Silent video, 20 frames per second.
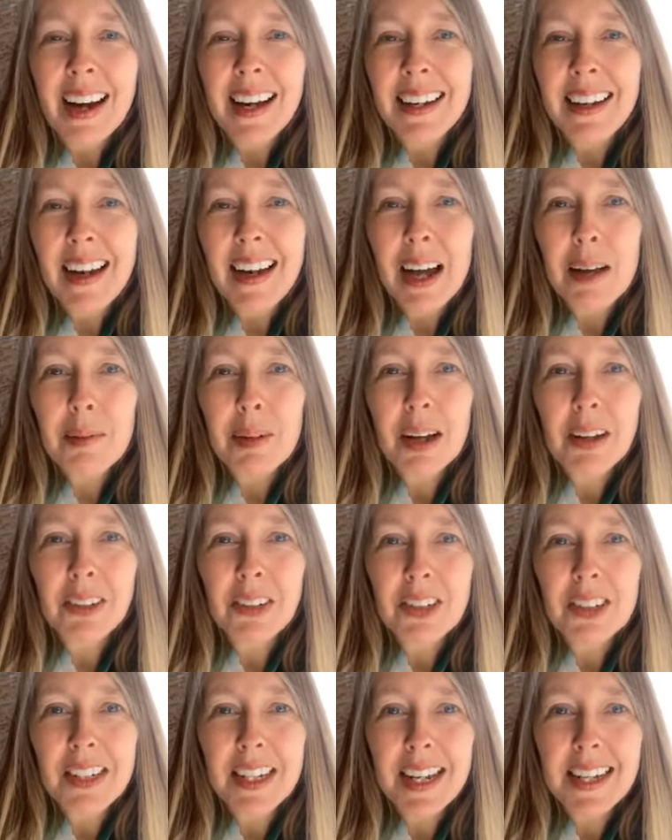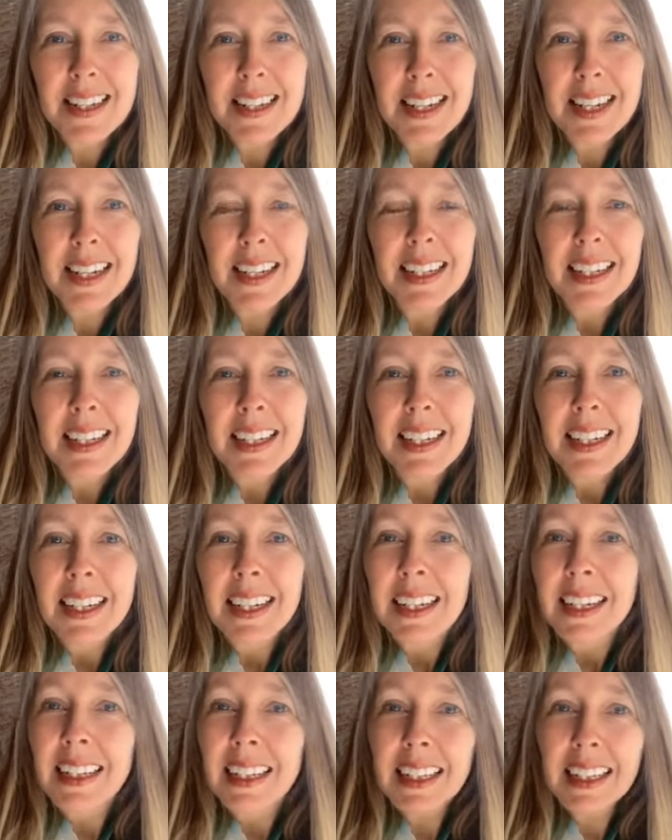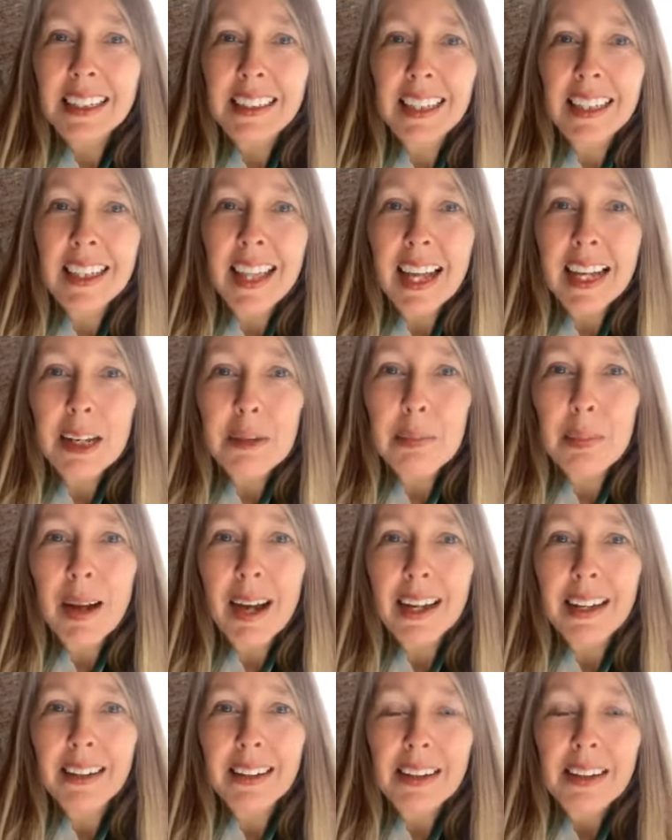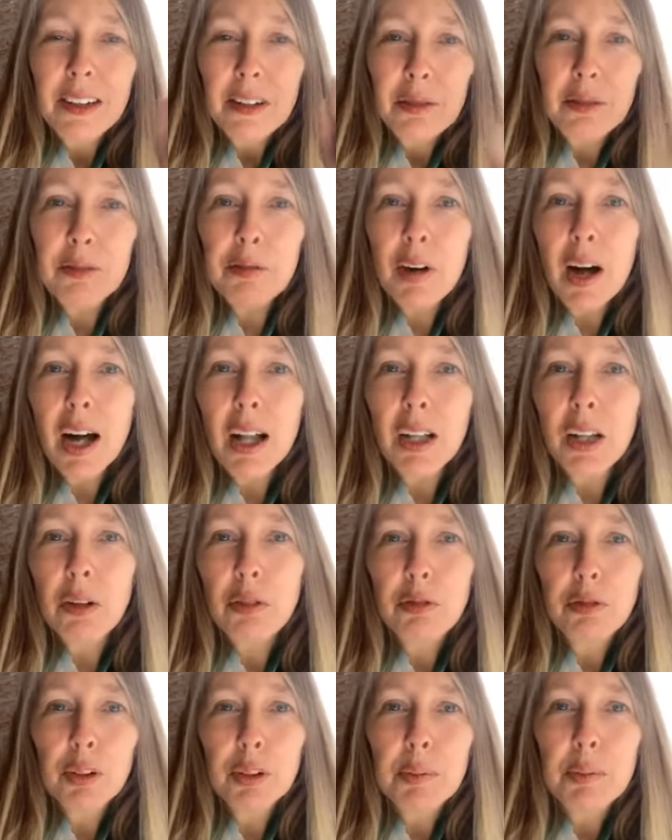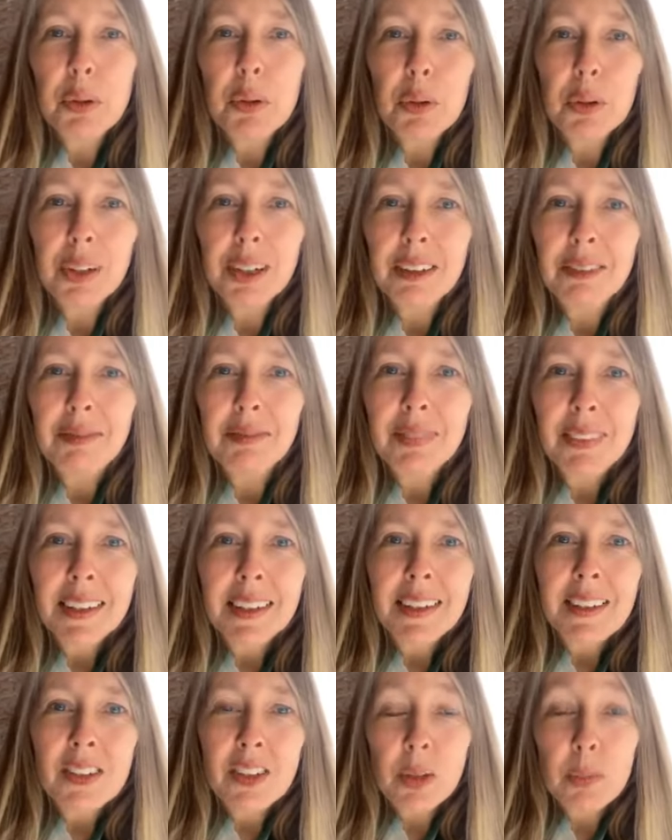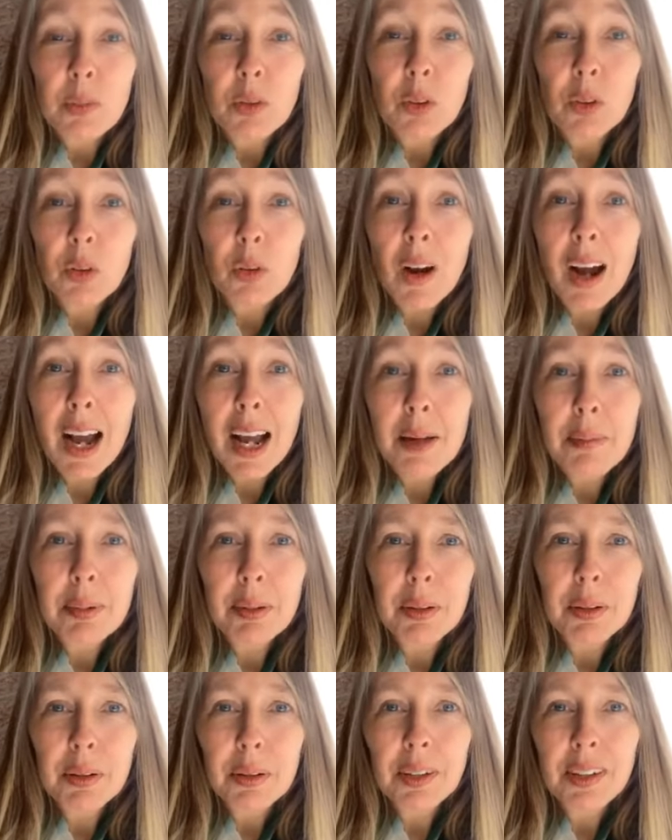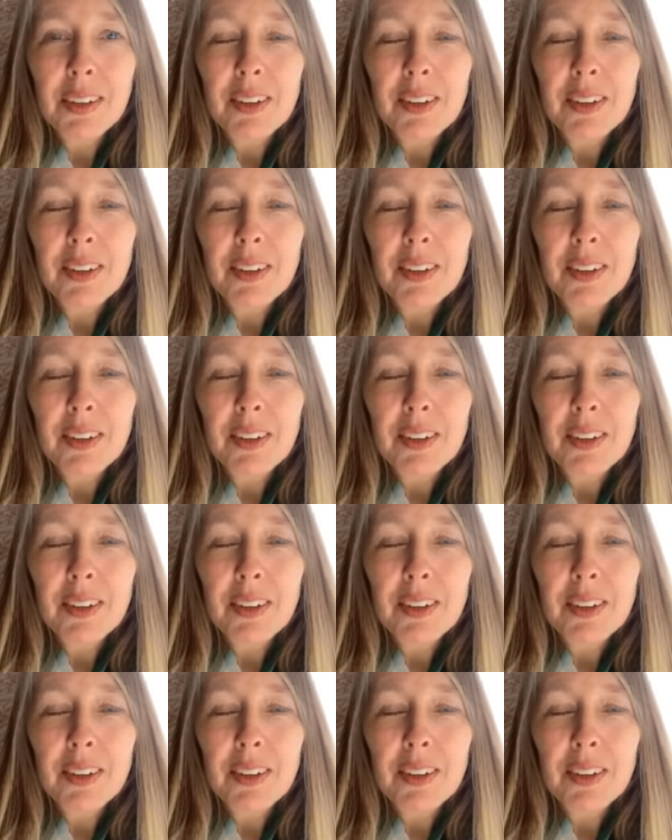All right, I'm Dr. Stacey. Click the like button, follow for more, subscribe,